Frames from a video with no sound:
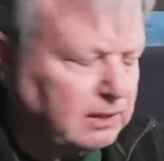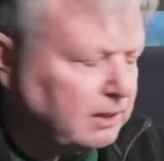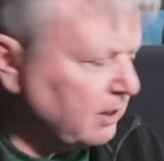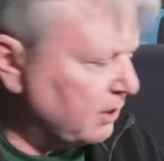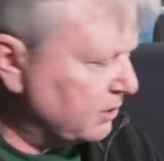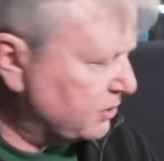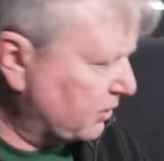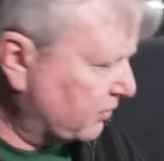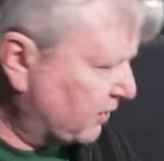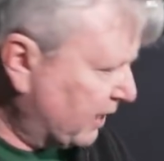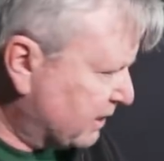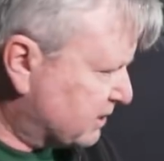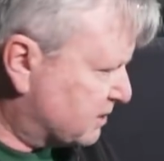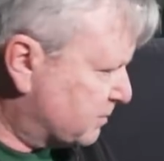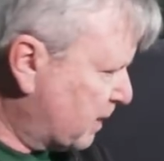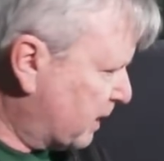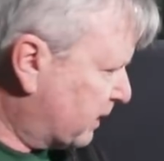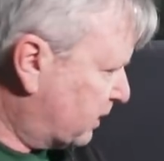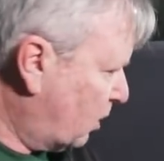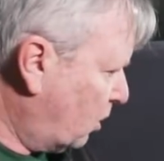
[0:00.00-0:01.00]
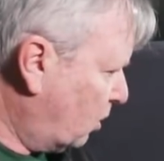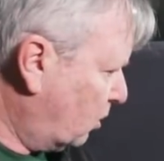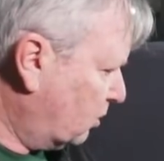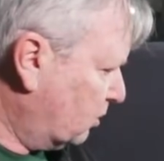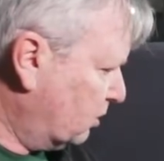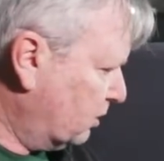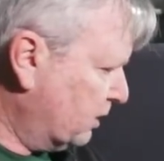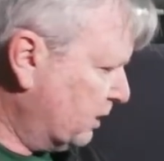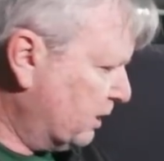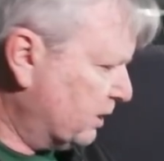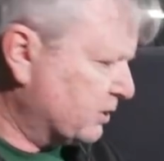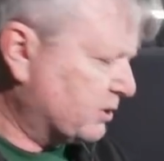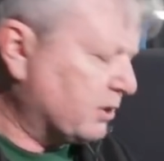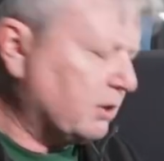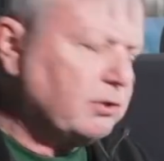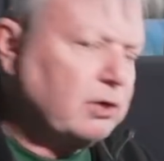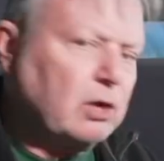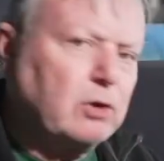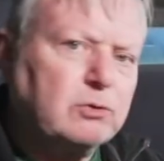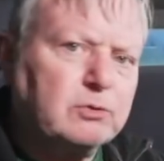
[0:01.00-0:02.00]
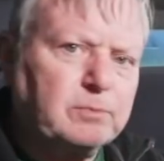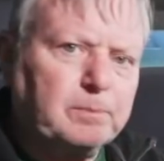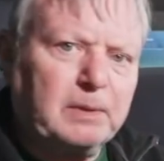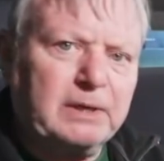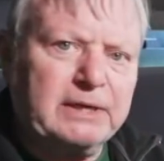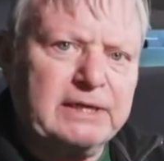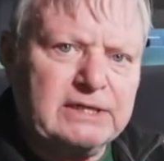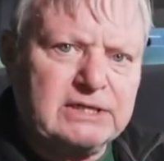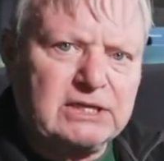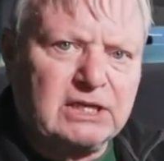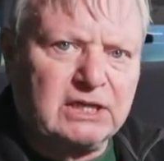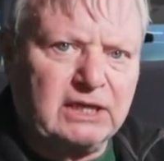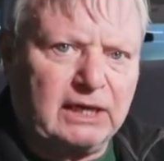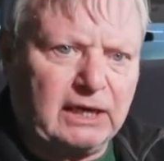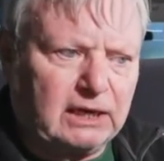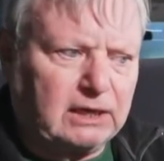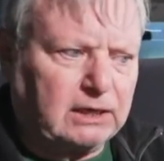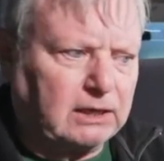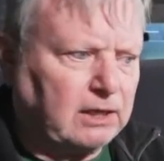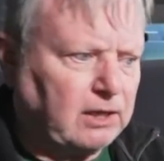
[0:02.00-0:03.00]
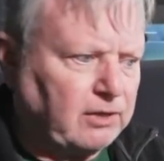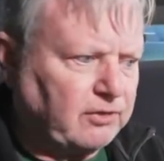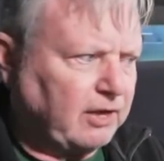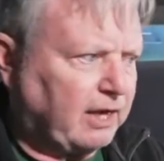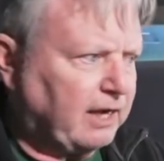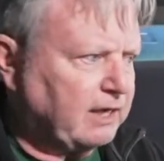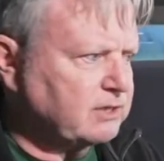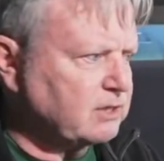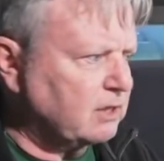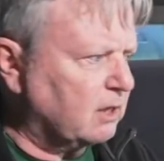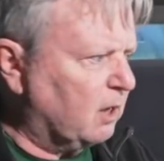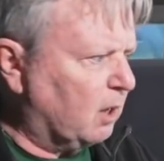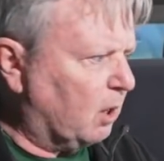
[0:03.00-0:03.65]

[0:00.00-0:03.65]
So that's my goal. So don't please think that,